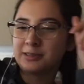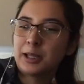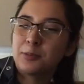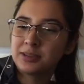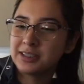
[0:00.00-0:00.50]
It's
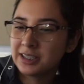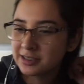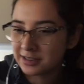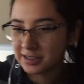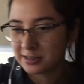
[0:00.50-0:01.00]
that one
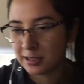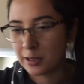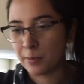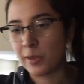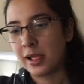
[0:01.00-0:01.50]
TXT
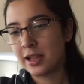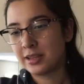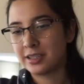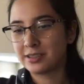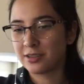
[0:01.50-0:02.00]
song.
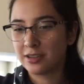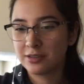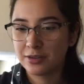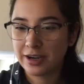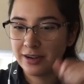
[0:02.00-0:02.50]
I think it's
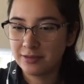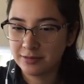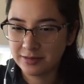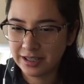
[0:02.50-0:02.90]
called Crown.